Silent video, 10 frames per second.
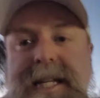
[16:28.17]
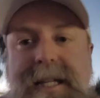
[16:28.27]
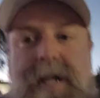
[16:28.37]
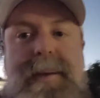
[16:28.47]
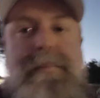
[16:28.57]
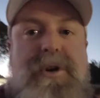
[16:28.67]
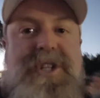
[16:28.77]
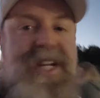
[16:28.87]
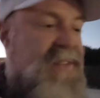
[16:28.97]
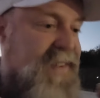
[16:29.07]
It's a little bit more
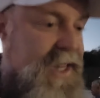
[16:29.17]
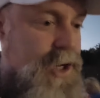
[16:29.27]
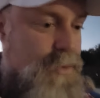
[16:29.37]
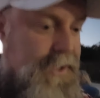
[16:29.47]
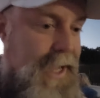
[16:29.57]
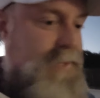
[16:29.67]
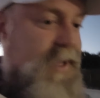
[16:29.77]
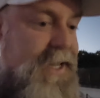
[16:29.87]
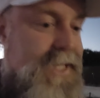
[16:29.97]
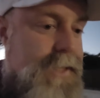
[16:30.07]
significant than you realize
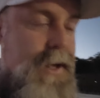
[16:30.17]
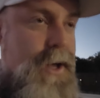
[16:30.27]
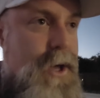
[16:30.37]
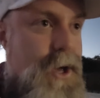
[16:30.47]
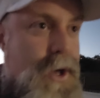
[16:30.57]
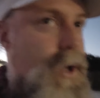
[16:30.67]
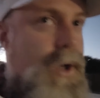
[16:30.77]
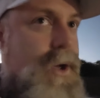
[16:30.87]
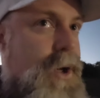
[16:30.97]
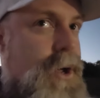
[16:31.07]
because
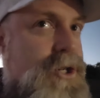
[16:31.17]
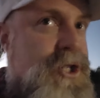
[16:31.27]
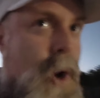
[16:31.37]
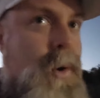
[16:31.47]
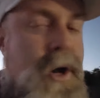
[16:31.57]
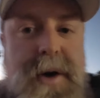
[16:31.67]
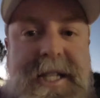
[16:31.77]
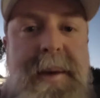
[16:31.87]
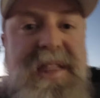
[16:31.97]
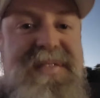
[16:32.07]
don't
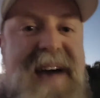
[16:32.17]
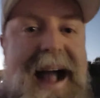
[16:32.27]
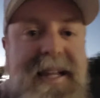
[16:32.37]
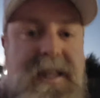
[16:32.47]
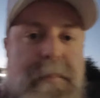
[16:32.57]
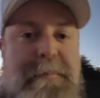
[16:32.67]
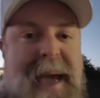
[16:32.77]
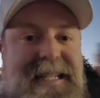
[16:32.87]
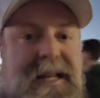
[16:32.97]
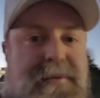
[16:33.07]
underestimate the fact that the
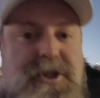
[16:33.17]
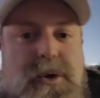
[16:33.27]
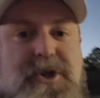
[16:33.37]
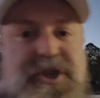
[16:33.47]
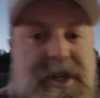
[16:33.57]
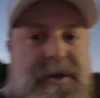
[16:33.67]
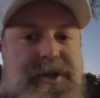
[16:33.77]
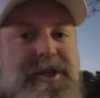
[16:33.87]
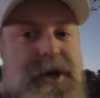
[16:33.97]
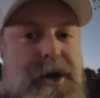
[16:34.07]
base level social
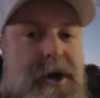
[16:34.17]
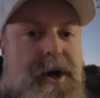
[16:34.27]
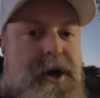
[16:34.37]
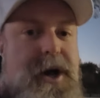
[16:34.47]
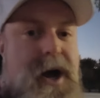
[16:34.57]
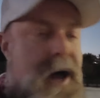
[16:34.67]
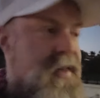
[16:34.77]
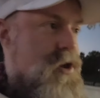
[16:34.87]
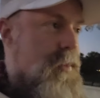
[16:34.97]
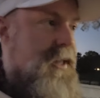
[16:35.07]
skills uh,
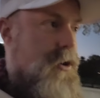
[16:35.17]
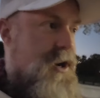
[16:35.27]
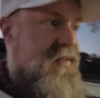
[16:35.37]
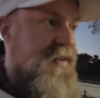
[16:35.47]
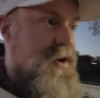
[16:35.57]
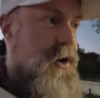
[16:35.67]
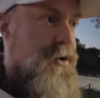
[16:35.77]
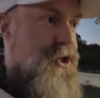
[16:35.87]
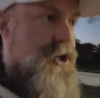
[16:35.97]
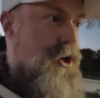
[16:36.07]
that you've been learning for
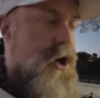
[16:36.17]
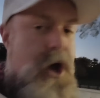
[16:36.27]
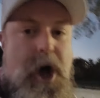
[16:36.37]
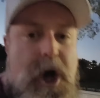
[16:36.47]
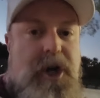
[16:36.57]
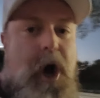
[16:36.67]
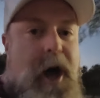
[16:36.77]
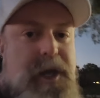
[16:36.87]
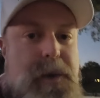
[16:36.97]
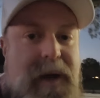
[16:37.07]
years
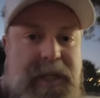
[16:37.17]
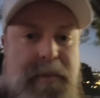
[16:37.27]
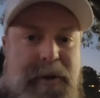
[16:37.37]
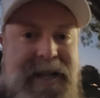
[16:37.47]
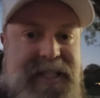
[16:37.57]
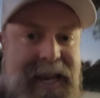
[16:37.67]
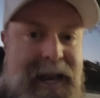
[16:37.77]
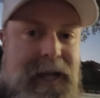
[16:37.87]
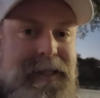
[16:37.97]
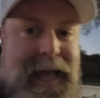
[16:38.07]
got a US
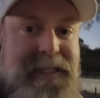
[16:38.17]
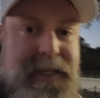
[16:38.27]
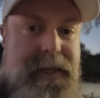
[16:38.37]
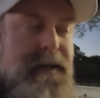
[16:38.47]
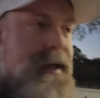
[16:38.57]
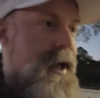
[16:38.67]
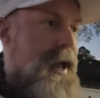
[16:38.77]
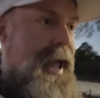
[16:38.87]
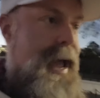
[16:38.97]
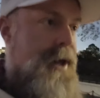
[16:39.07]
president elected.
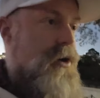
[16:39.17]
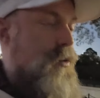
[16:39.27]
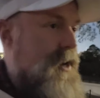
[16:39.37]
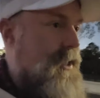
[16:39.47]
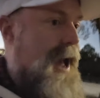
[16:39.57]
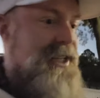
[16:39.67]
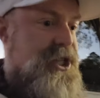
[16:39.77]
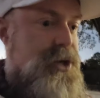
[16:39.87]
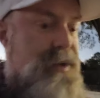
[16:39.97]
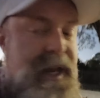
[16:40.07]
And
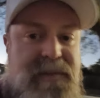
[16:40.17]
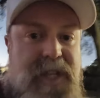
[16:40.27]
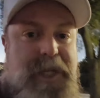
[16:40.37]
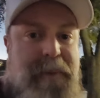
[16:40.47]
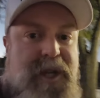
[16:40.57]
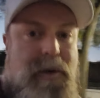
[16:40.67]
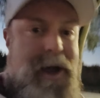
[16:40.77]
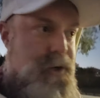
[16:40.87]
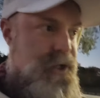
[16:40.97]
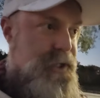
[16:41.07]
realize too that even the
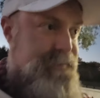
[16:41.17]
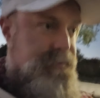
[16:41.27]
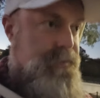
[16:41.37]
speechwriters